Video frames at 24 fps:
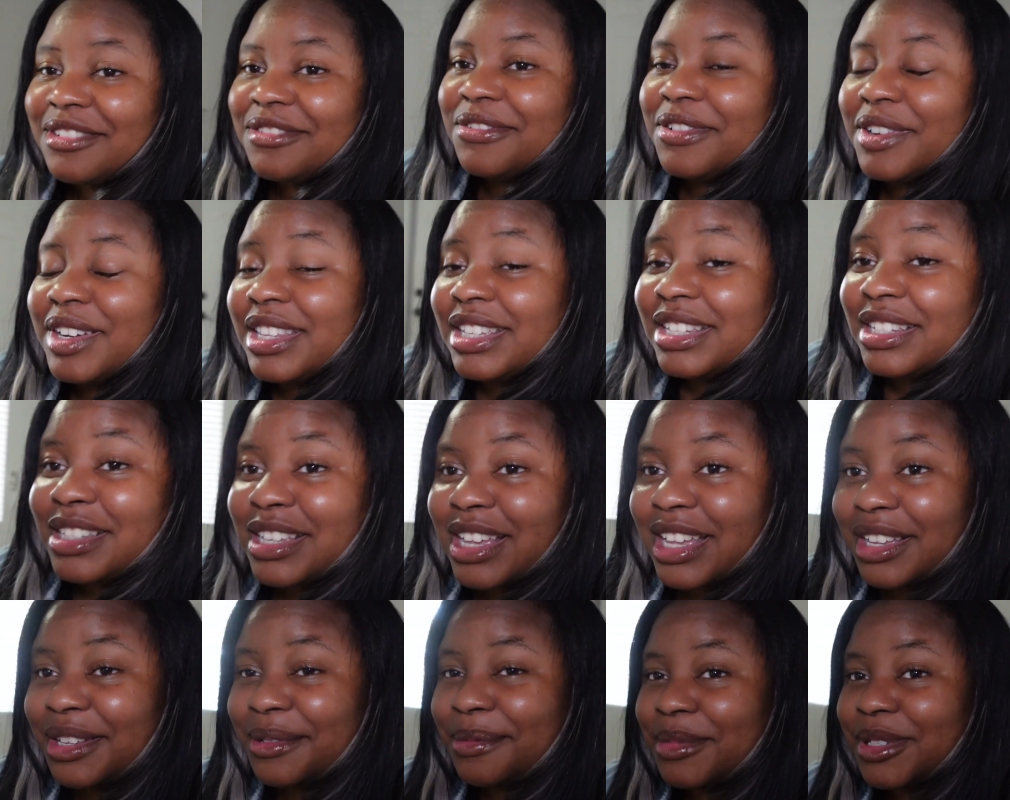for
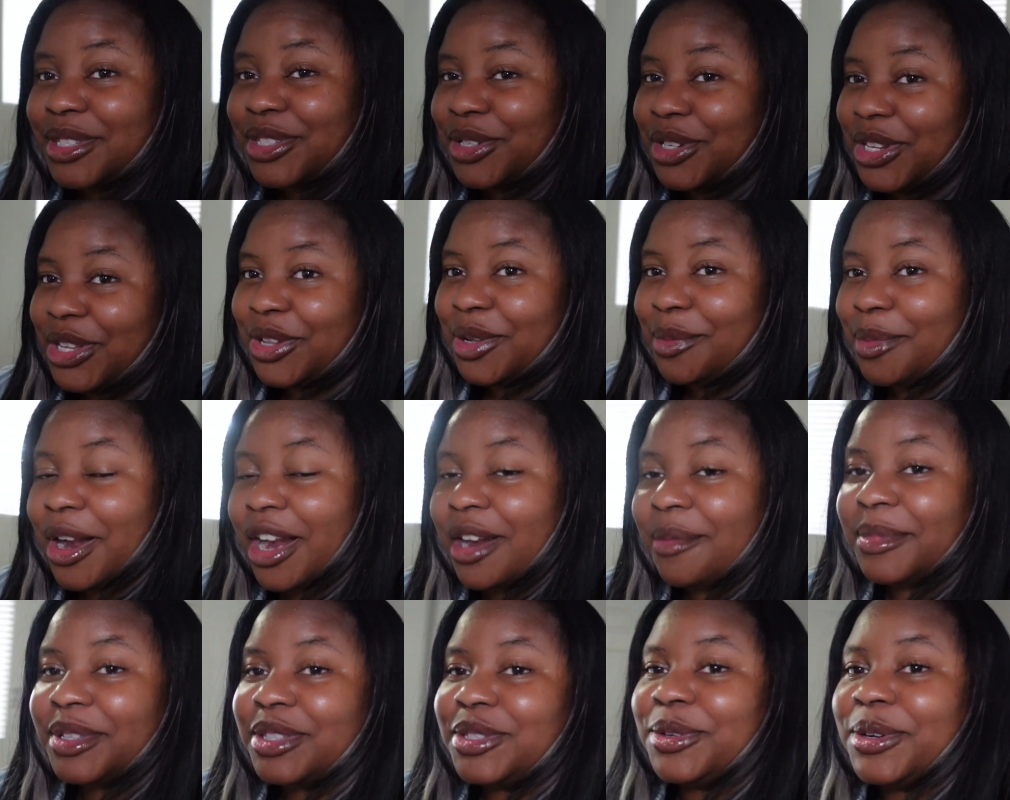the studio
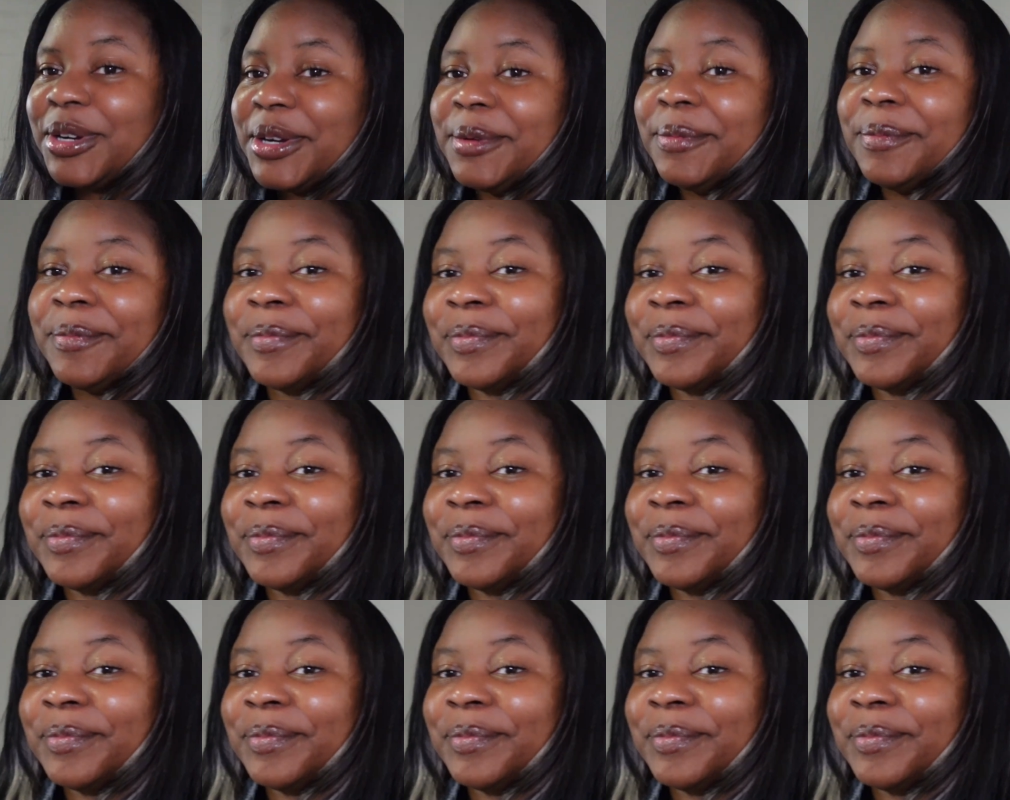apartment tour.